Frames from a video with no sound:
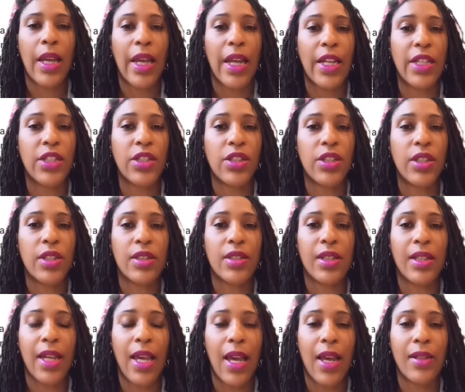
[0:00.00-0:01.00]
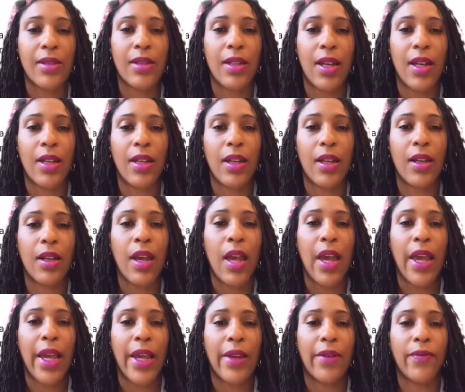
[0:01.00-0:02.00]
It's just gaslighting
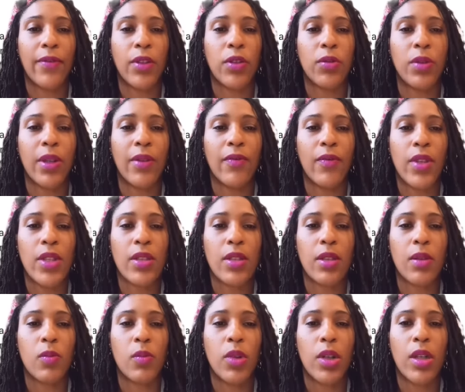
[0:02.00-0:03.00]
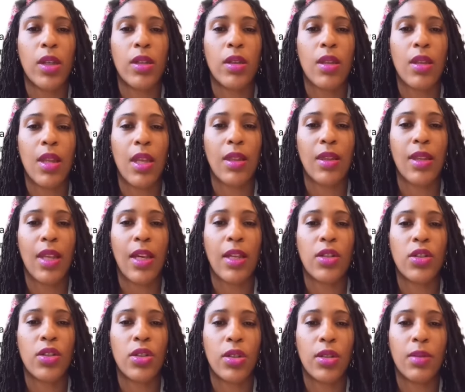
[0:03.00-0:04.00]
if you convince someone that they
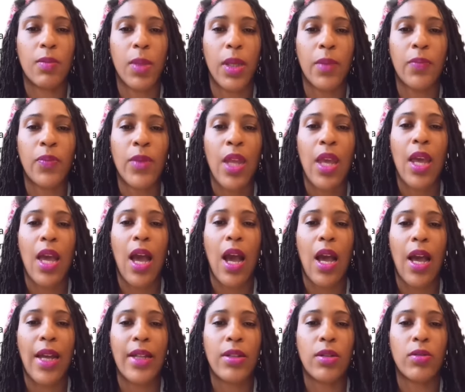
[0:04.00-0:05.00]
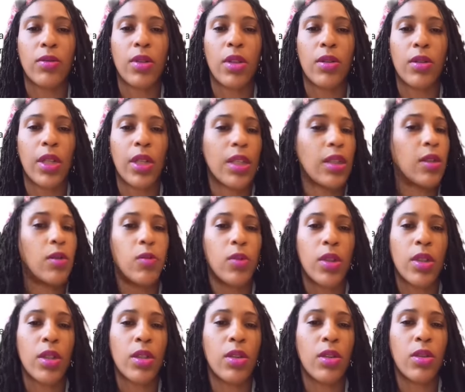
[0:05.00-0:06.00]
should be. I don't know
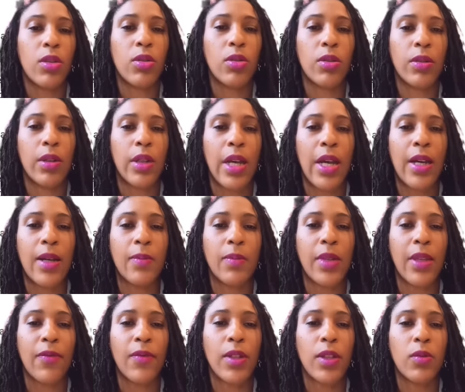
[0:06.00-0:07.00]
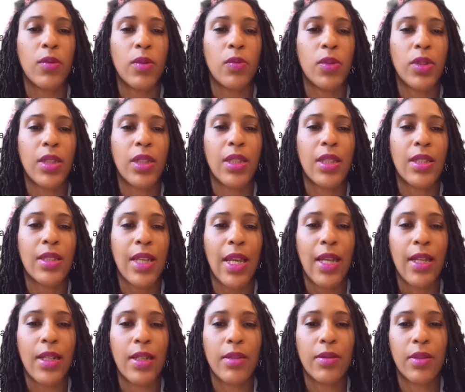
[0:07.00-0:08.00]
anyone, um, if anyone will see this
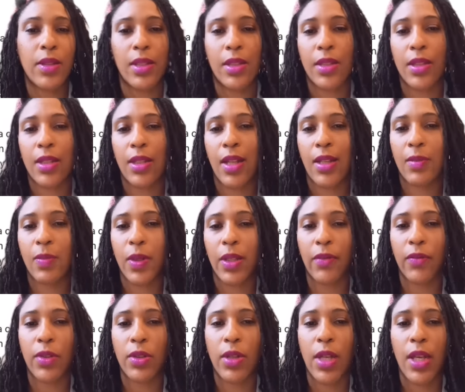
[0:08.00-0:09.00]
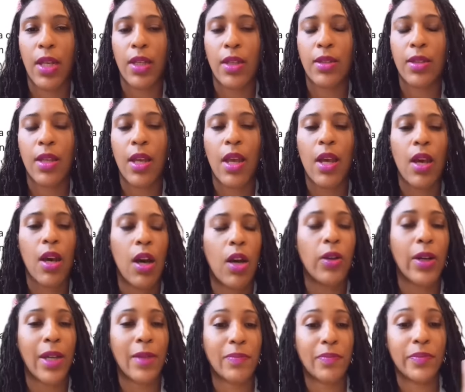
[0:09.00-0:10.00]
edit since it has been a few days.
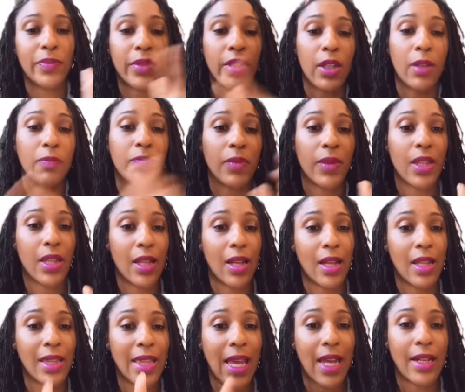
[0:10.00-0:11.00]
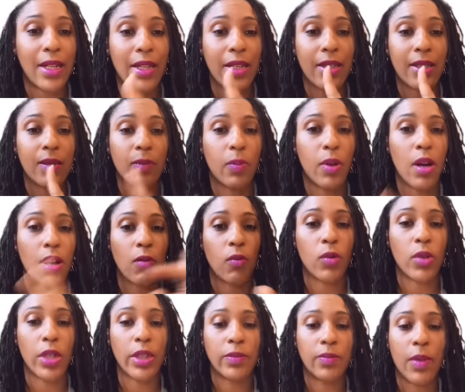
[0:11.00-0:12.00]
Okay, so that is part
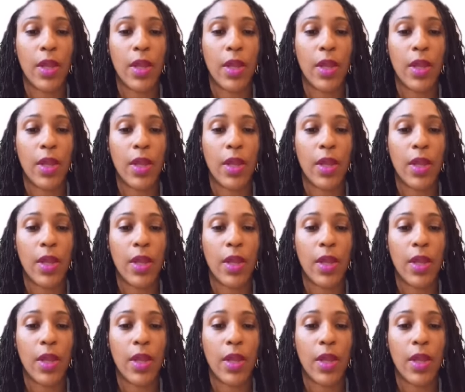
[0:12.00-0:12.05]
one.